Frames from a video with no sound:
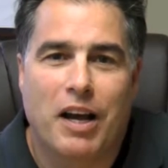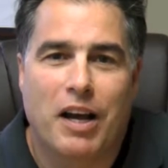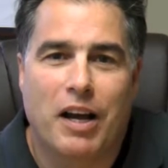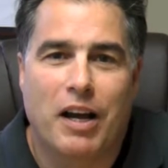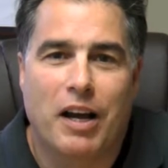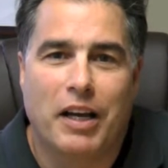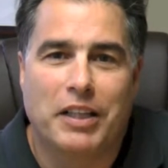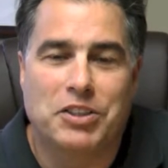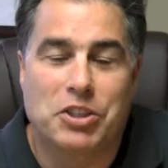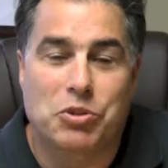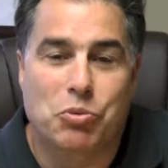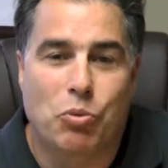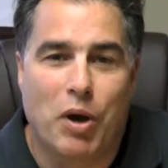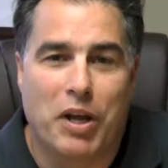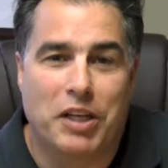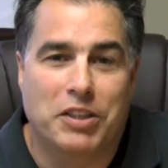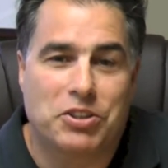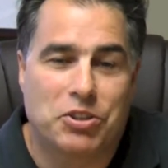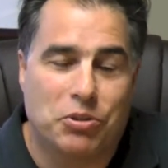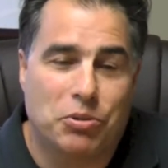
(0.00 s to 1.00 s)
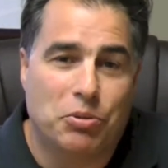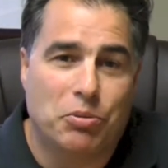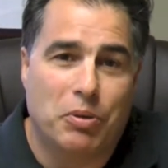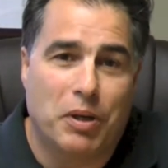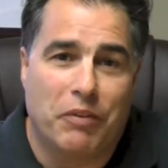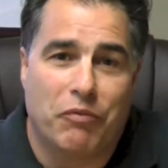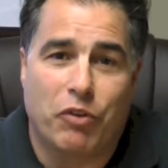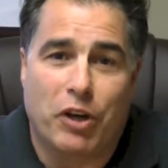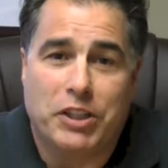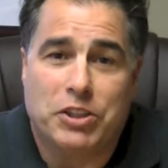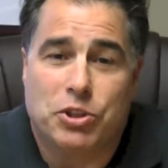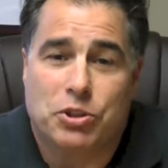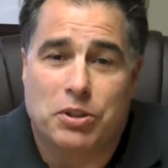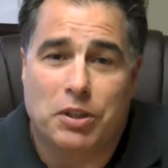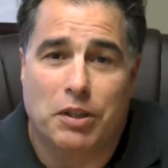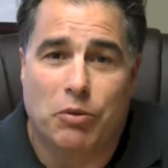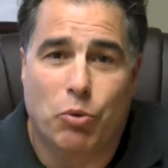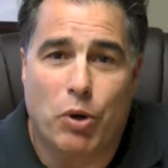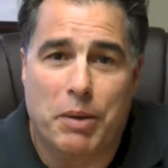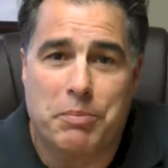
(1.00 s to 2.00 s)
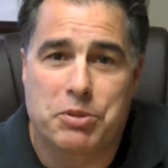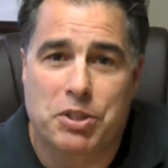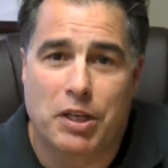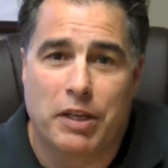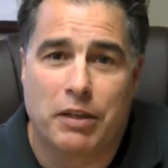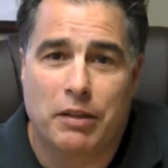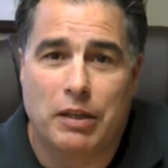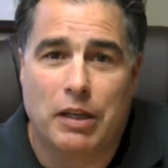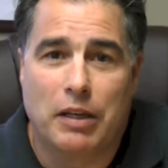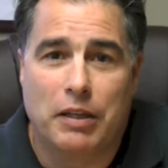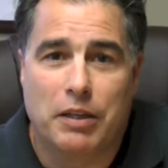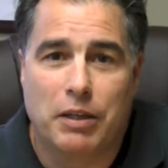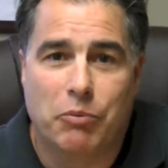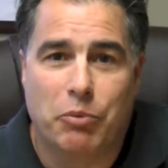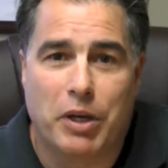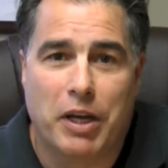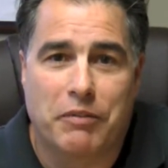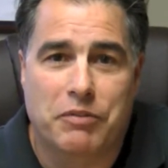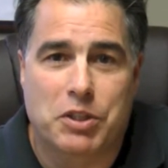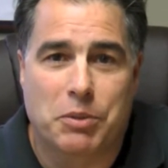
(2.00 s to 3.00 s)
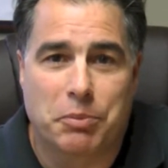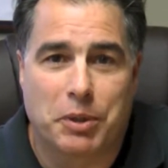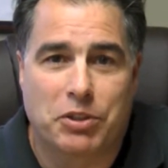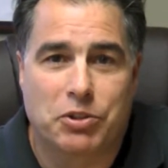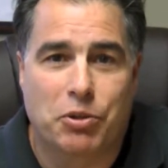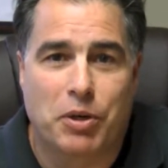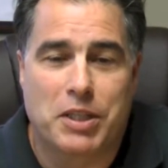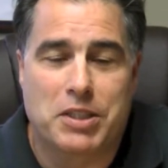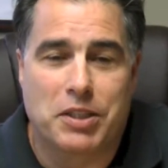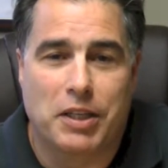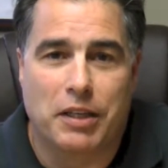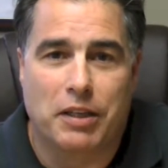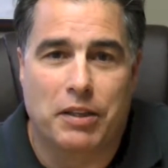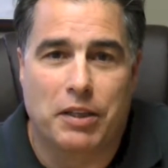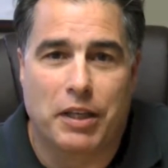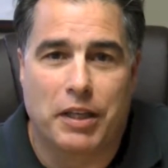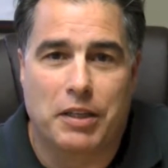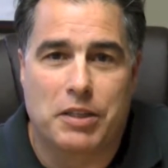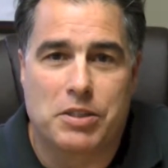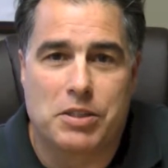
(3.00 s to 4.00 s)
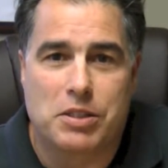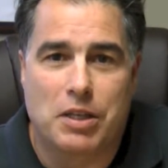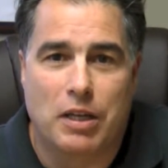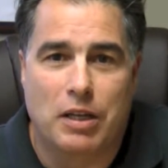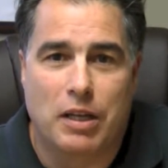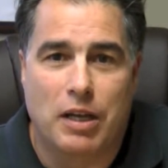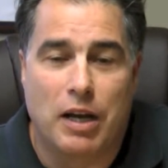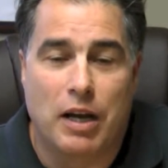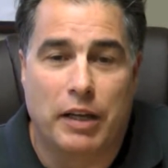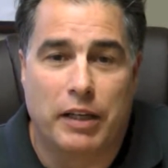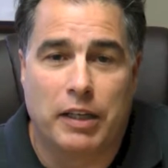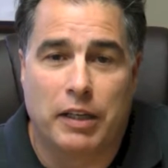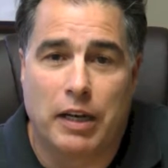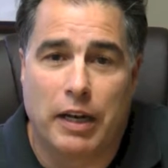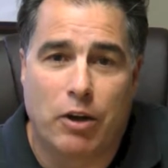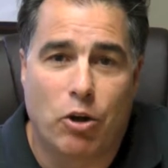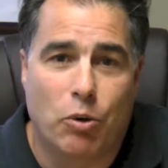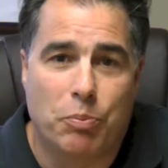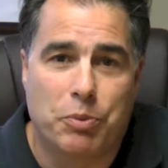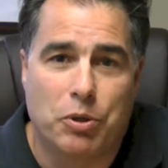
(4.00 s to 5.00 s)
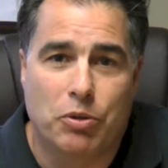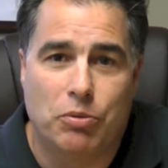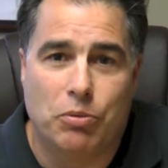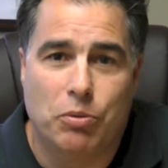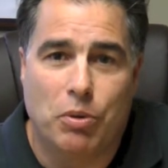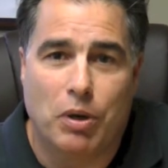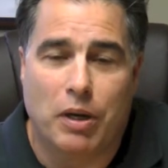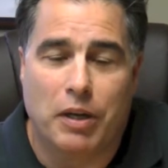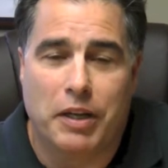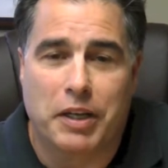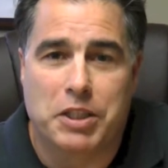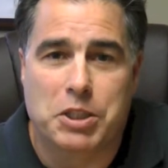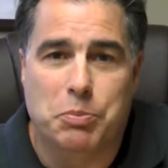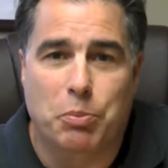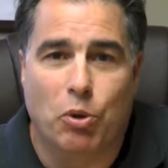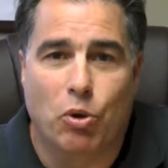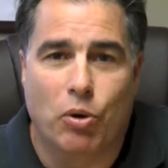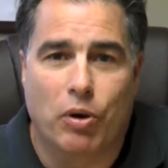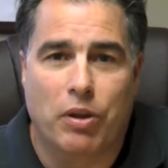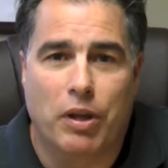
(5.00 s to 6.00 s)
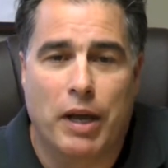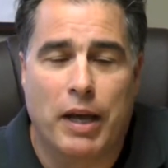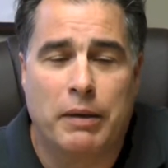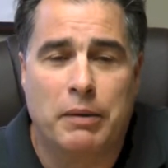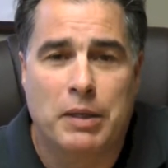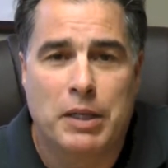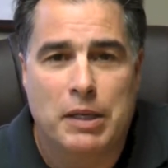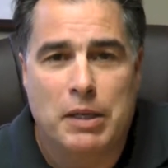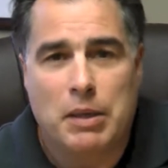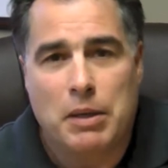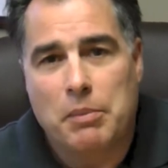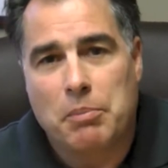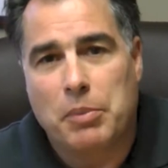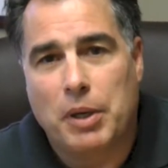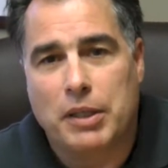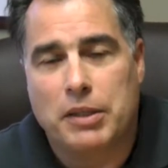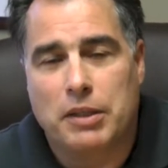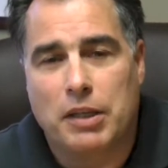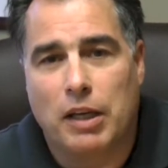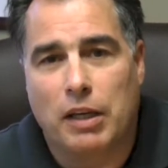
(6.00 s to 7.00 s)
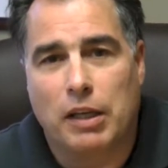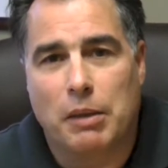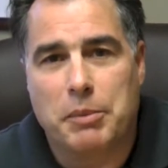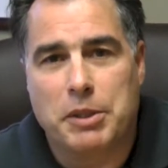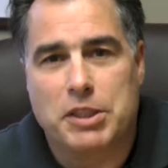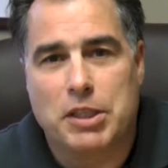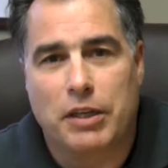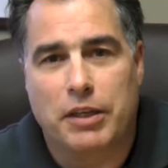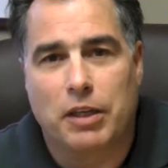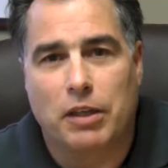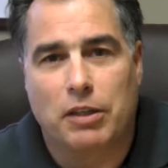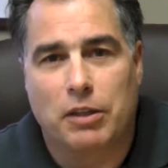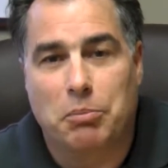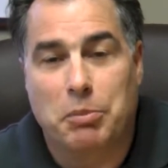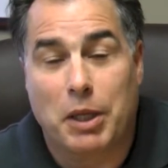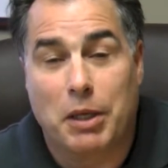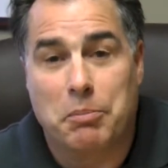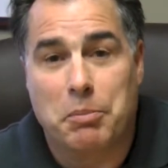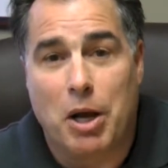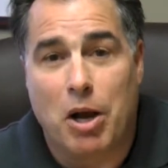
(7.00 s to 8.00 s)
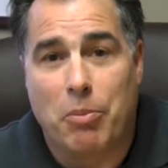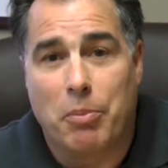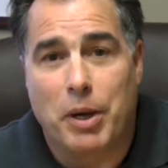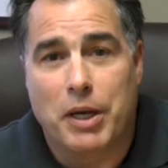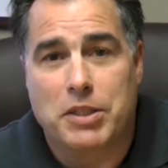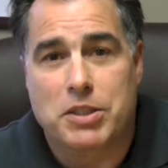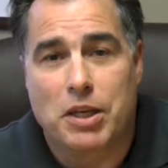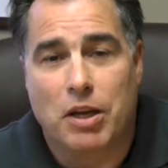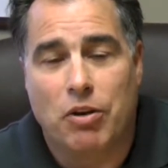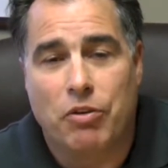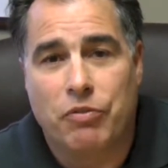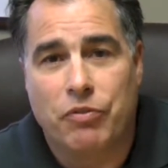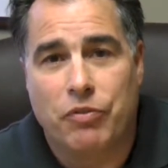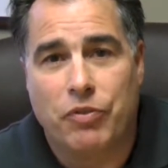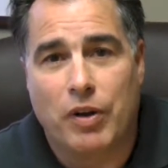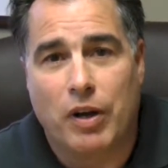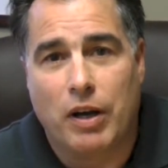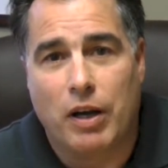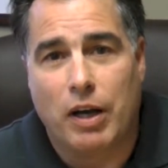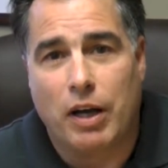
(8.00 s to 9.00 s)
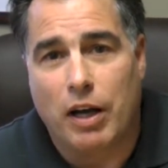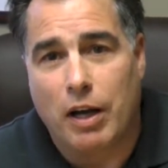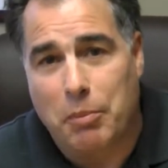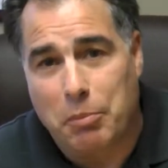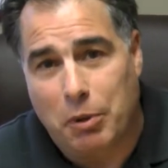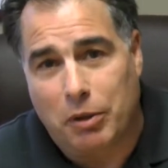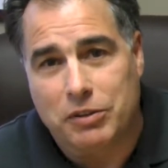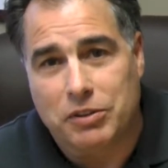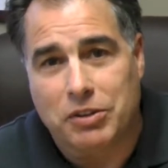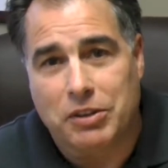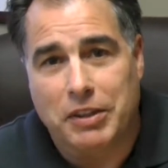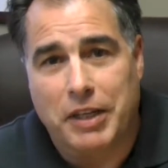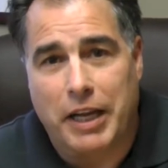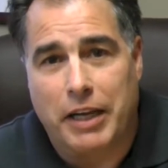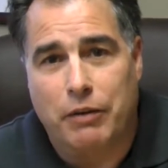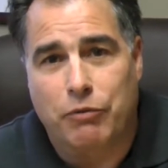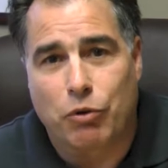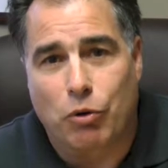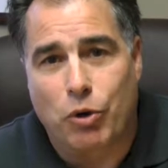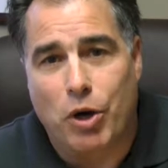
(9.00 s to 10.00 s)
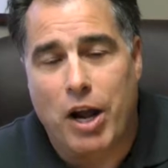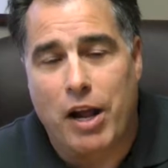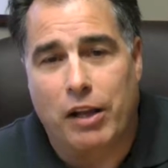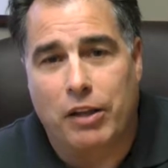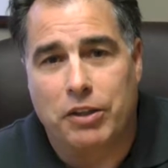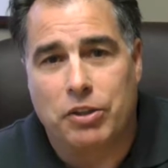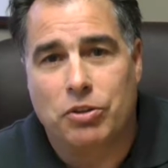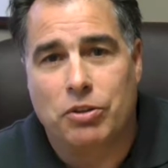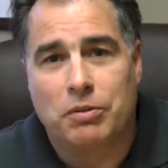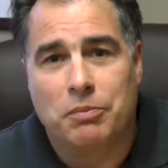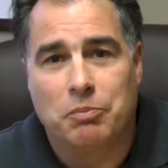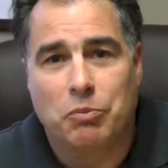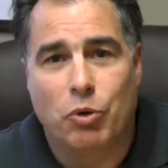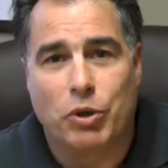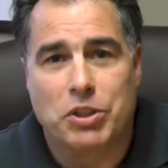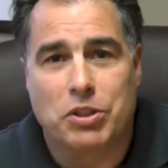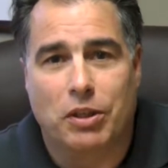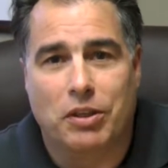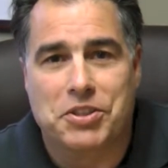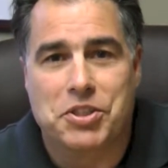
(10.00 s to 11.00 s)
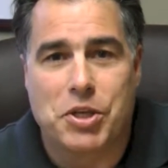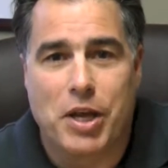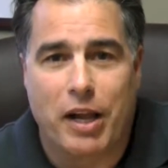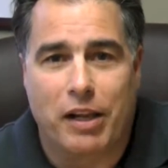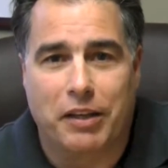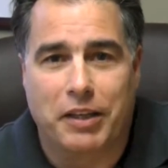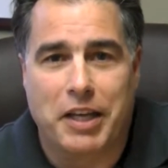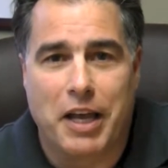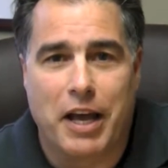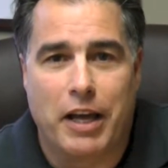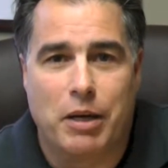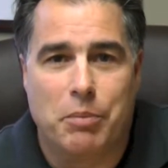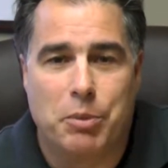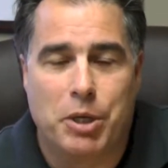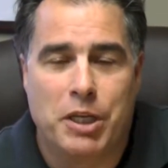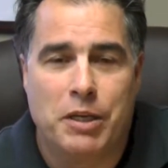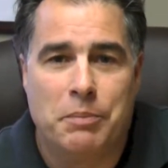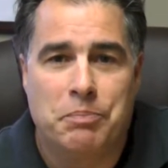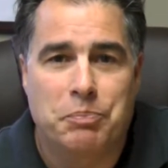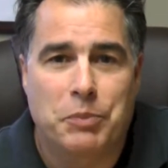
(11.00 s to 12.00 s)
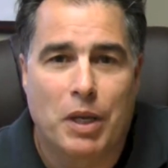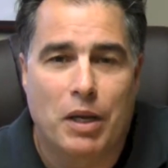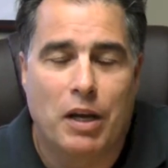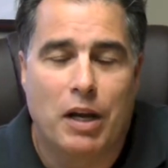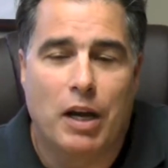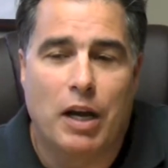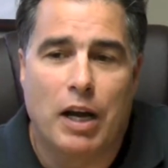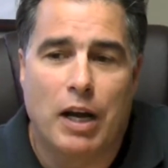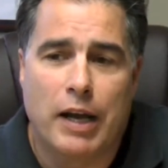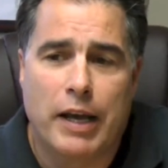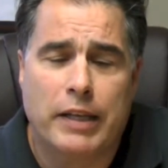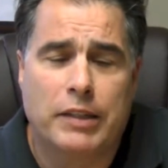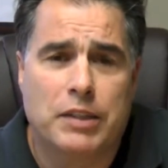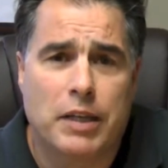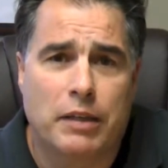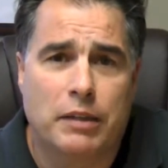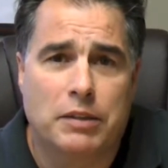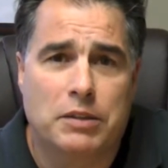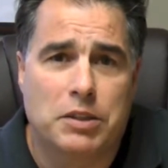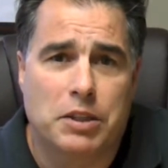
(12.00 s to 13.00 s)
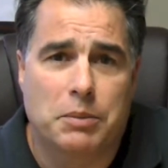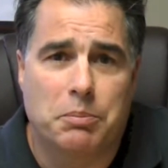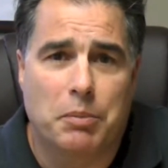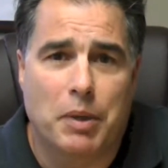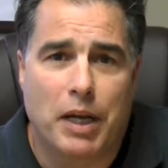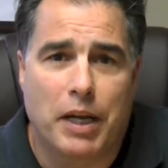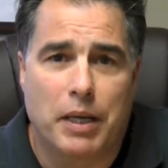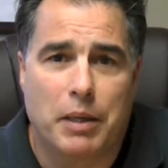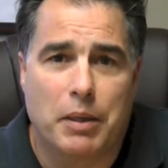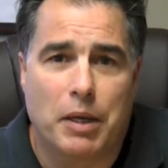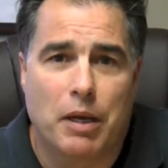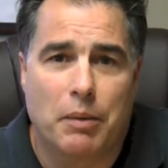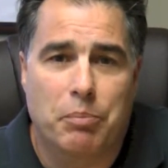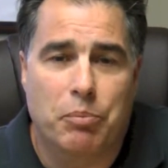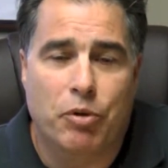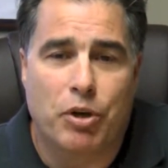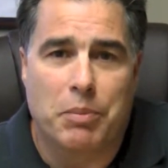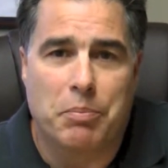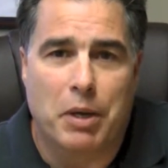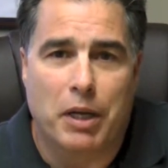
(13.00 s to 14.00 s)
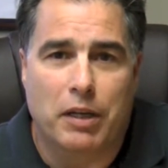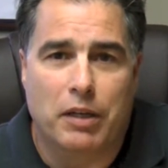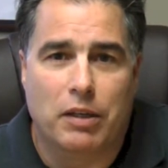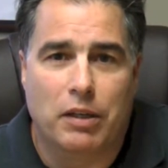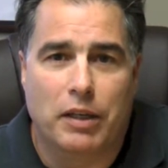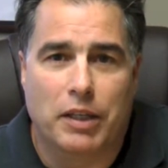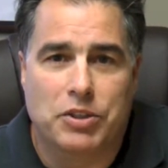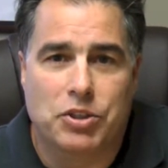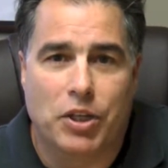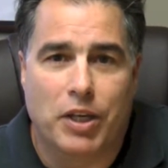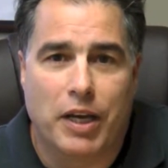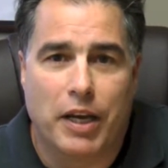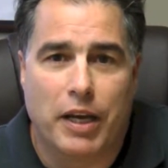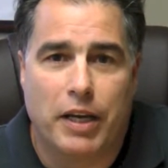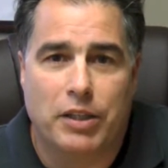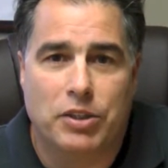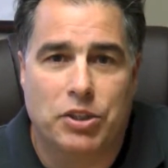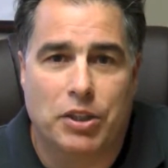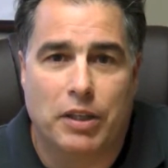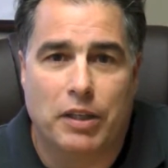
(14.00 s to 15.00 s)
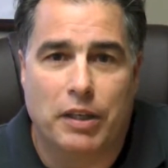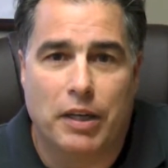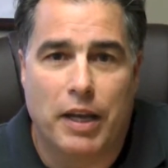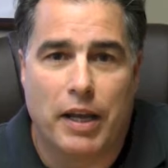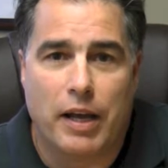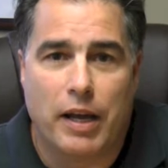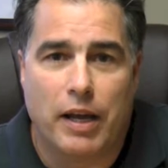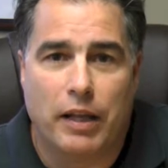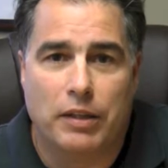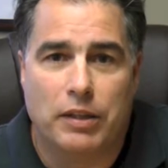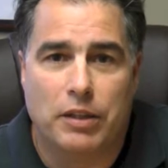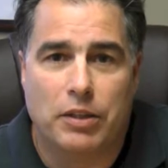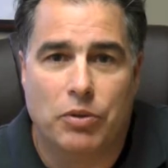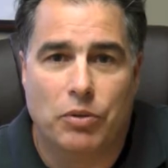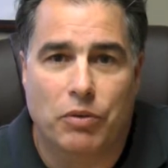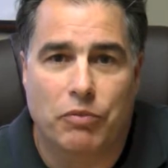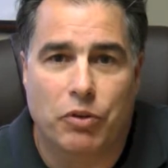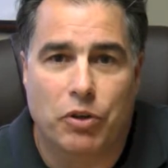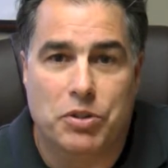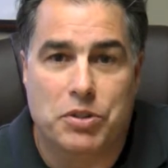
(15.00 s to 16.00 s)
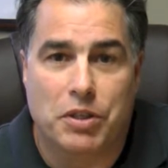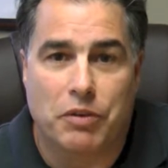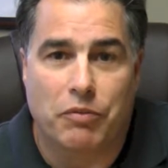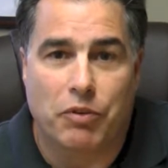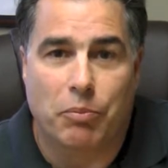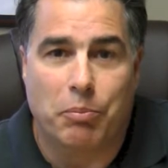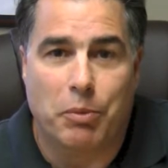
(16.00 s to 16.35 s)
I just wanted to invite you to the website. I think we have some interesting things on it. I hope you explore that. But let me tell you a little bit about myself. I'm a native Rhode Islander, went to LaSalle Academy, and then did my pre-medical education at the University of